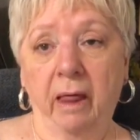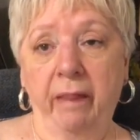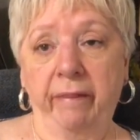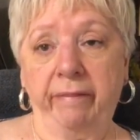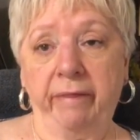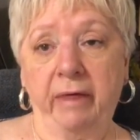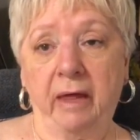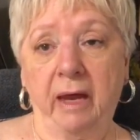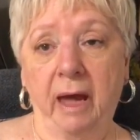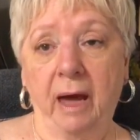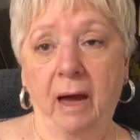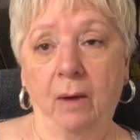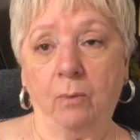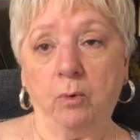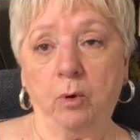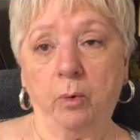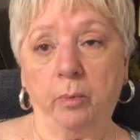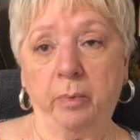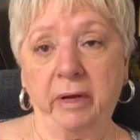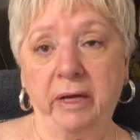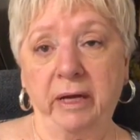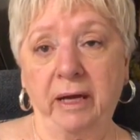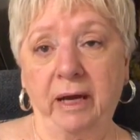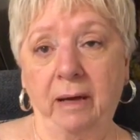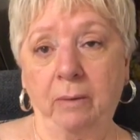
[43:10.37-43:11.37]
that I will
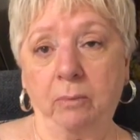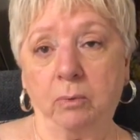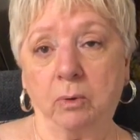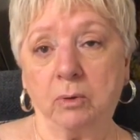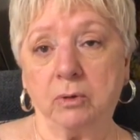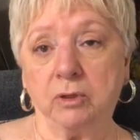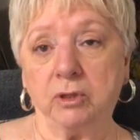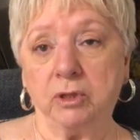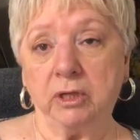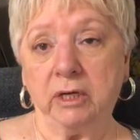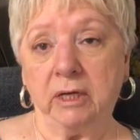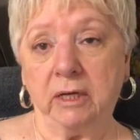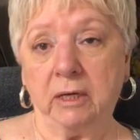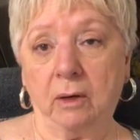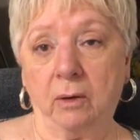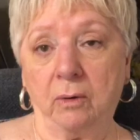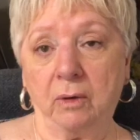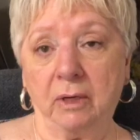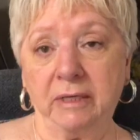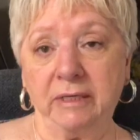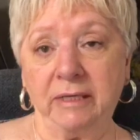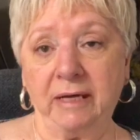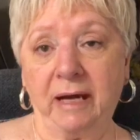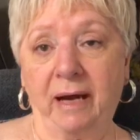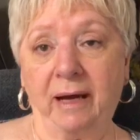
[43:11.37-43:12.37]
be able to get on a
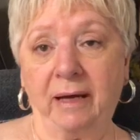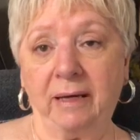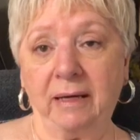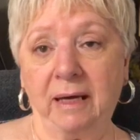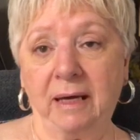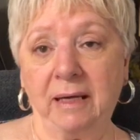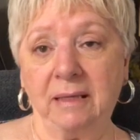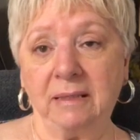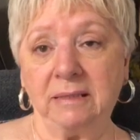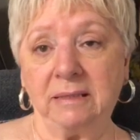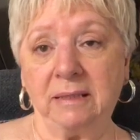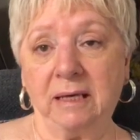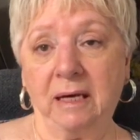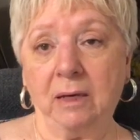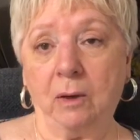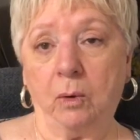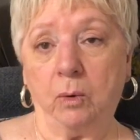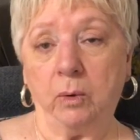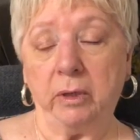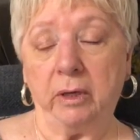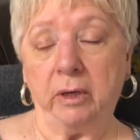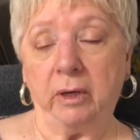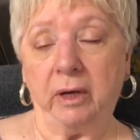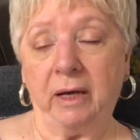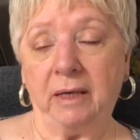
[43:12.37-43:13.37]
diet and stay on
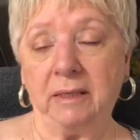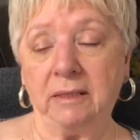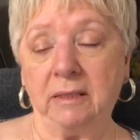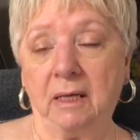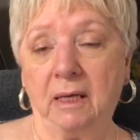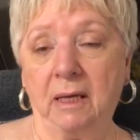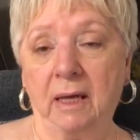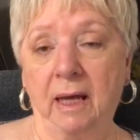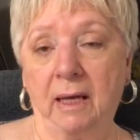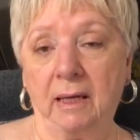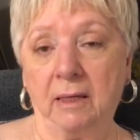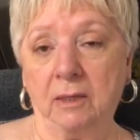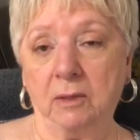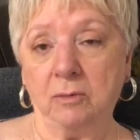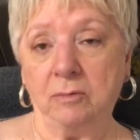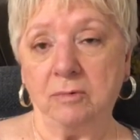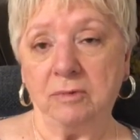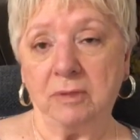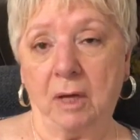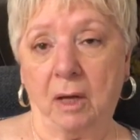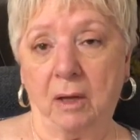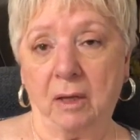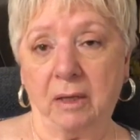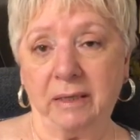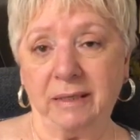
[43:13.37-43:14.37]
there until I lose
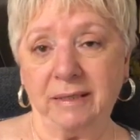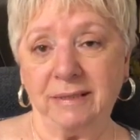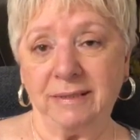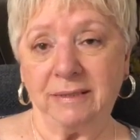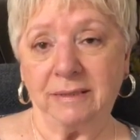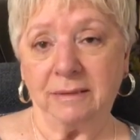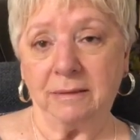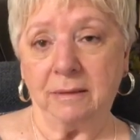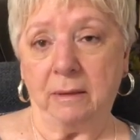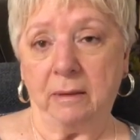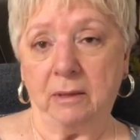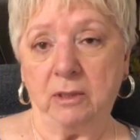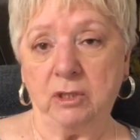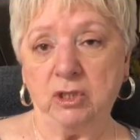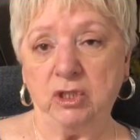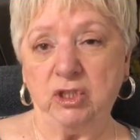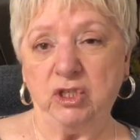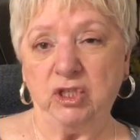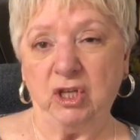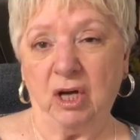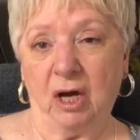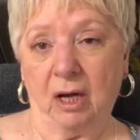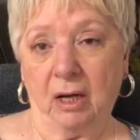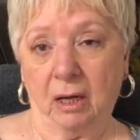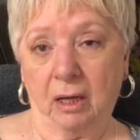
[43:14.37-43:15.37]
all this
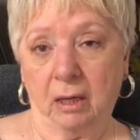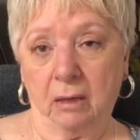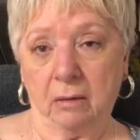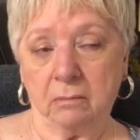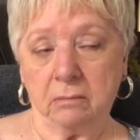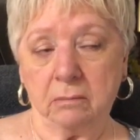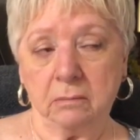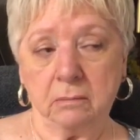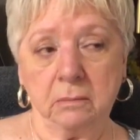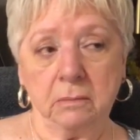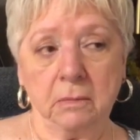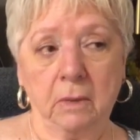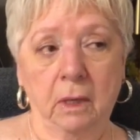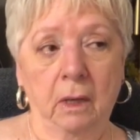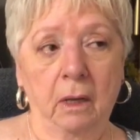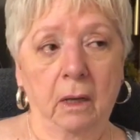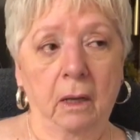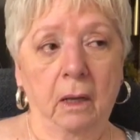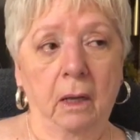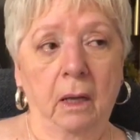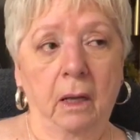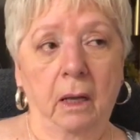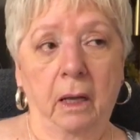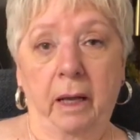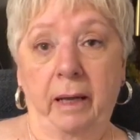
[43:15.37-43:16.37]
junk.
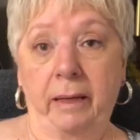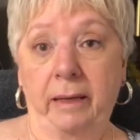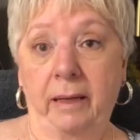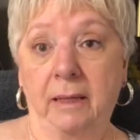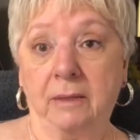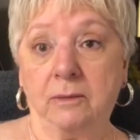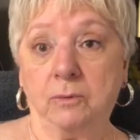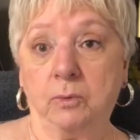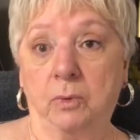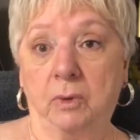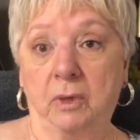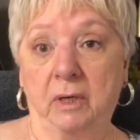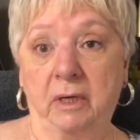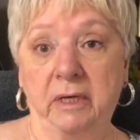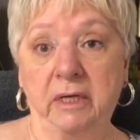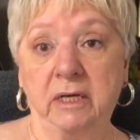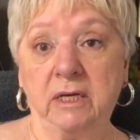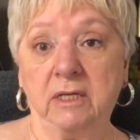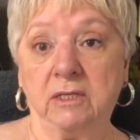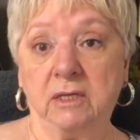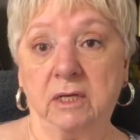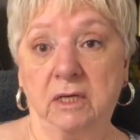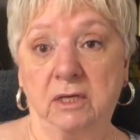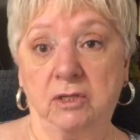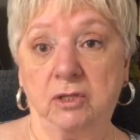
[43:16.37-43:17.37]
And that's what it
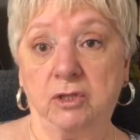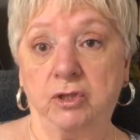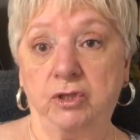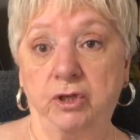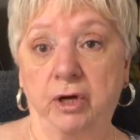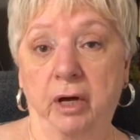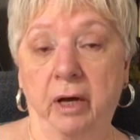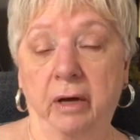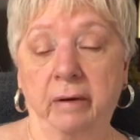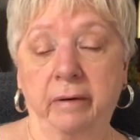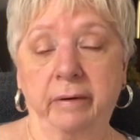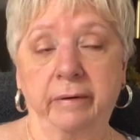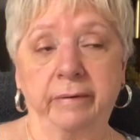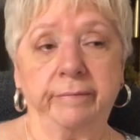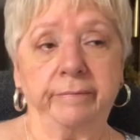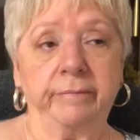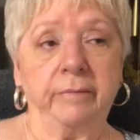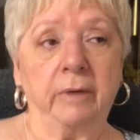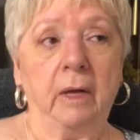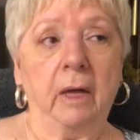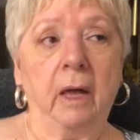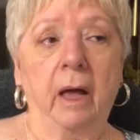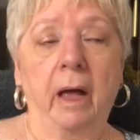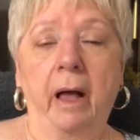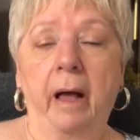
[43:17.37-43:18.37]
is. It's junk.
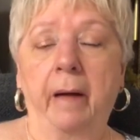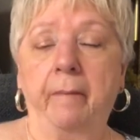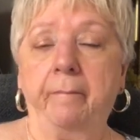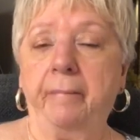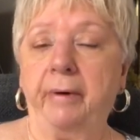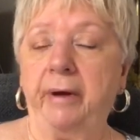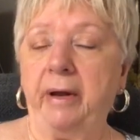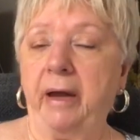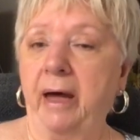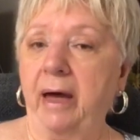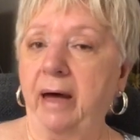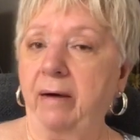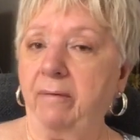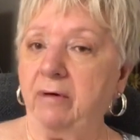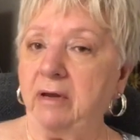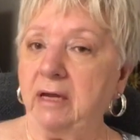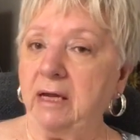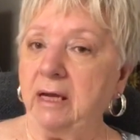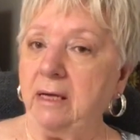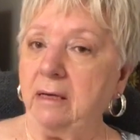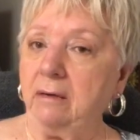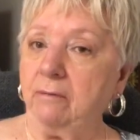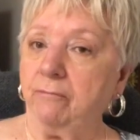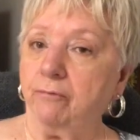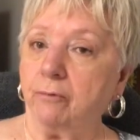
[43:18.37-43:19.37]
But I haven't
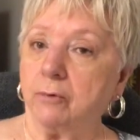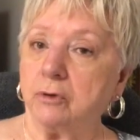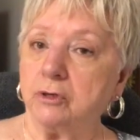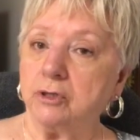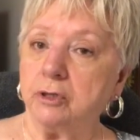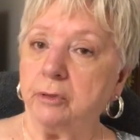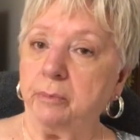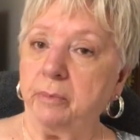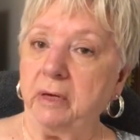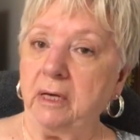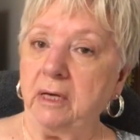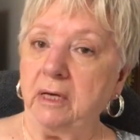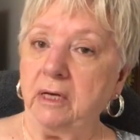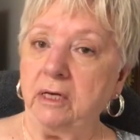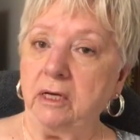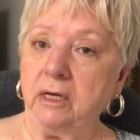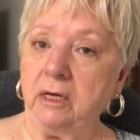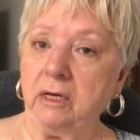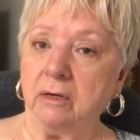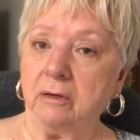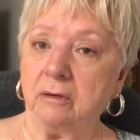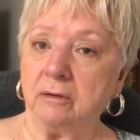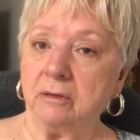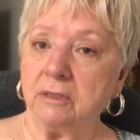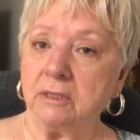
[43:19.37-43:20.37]
eaten for so many
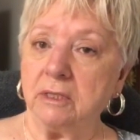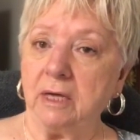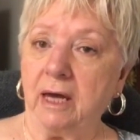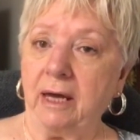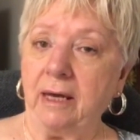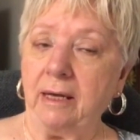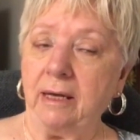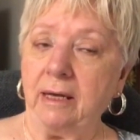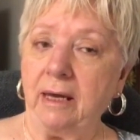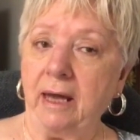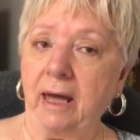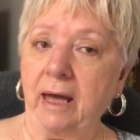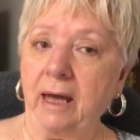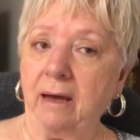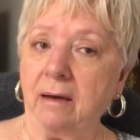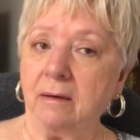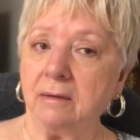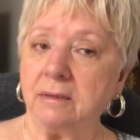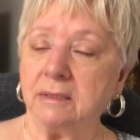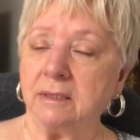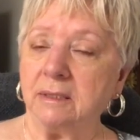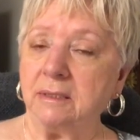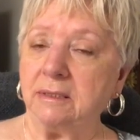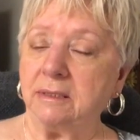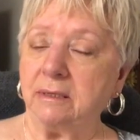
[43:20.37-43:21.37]
years, and now
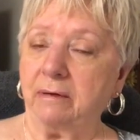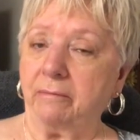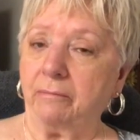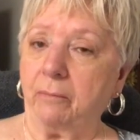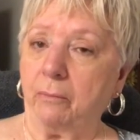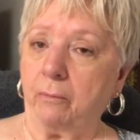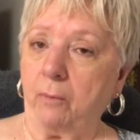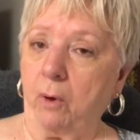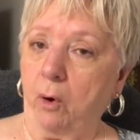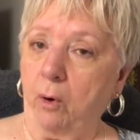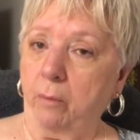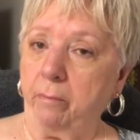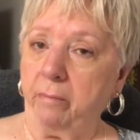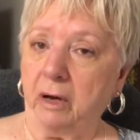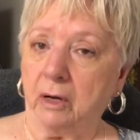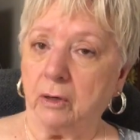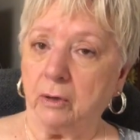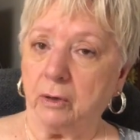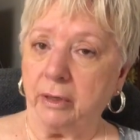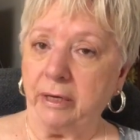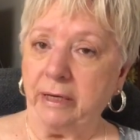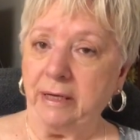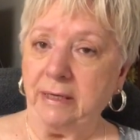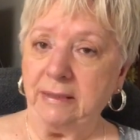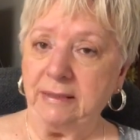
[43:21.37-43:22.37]
since I'm on my
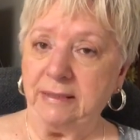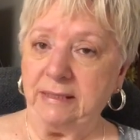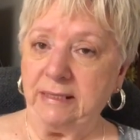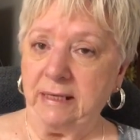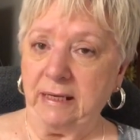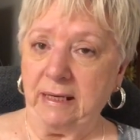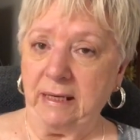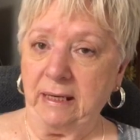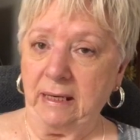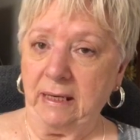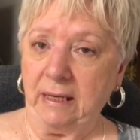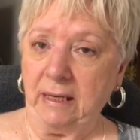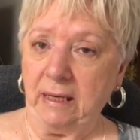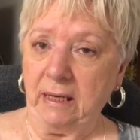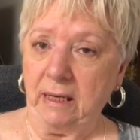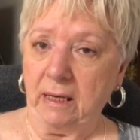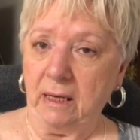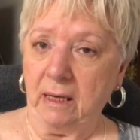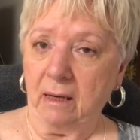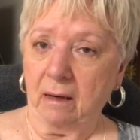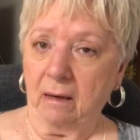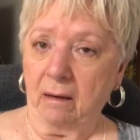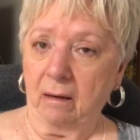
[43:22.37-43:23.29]
green tea